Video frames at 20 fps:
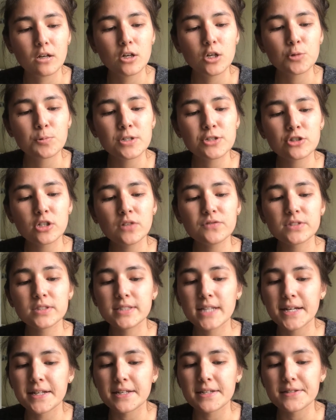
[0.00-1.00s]
We drove to
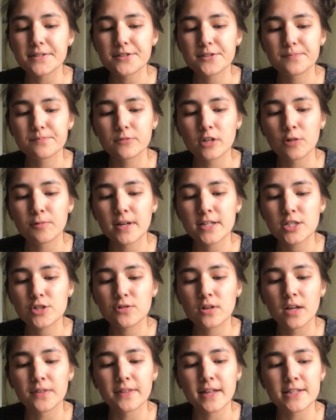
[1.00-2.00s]
Denny's, a
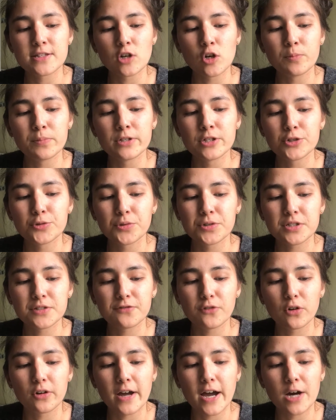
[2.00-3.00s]
restaurant that's open
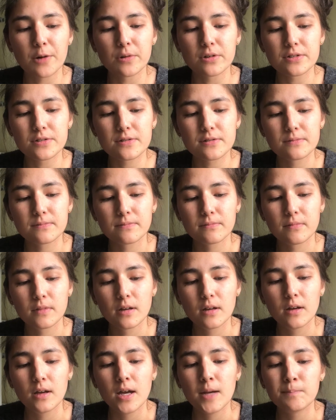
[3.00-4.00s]
24 hours.
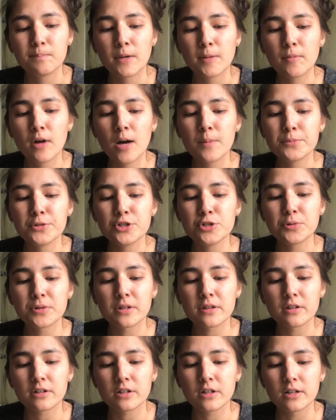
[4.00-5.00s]
My mom knew one of
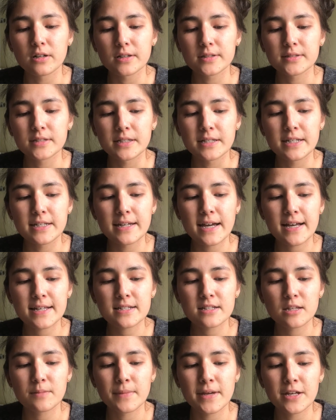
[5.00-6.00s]
the cooks, and he asked
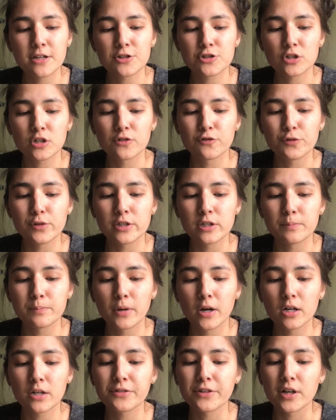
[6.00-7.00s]
the manager if we could
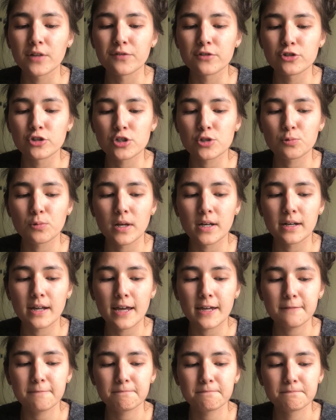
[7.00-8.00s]
park there for just one
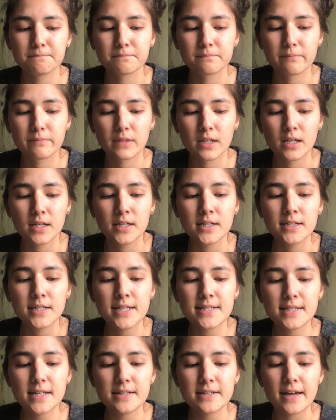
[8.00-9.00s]
night. He
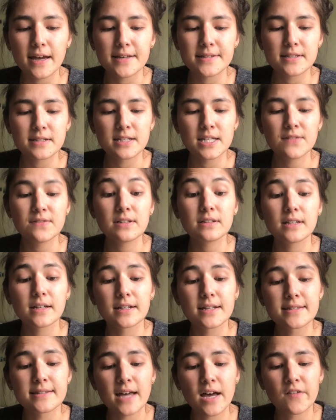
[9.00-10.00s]
said yes, and even let
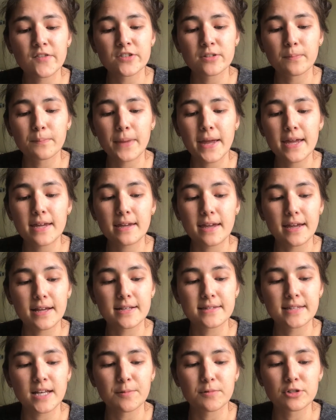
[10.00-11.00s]
us have some pancakes
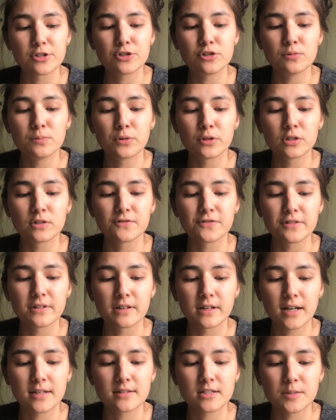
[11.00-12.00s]
that were too burnt for the
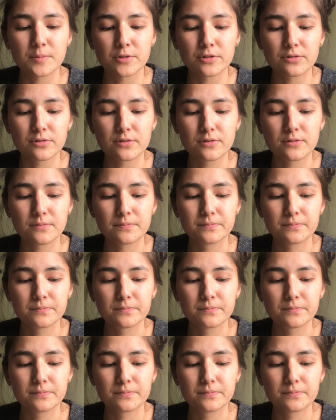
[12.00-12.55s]
customers.